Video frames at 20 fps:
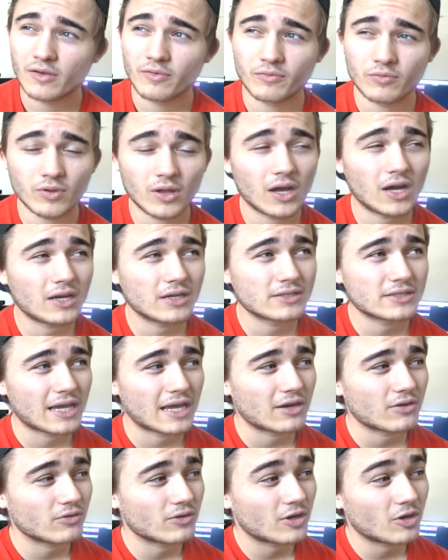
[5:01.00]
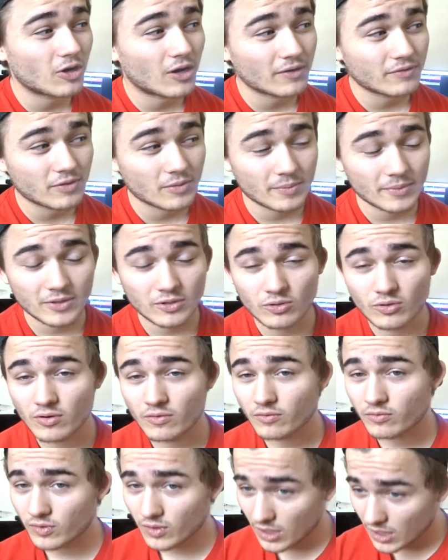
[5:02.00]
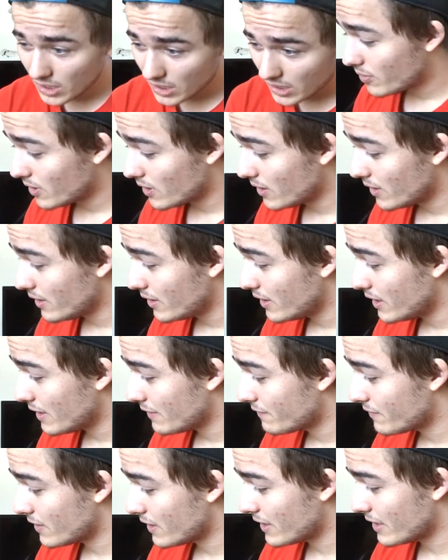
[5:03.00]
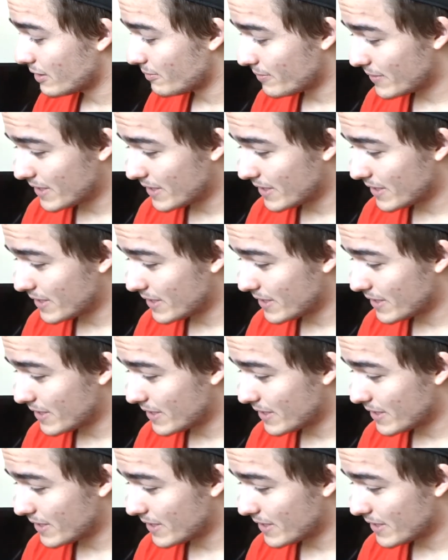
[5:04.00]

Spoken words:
vlogs. I don't know how often I'm gonna be doing a vlog, but I've gotta get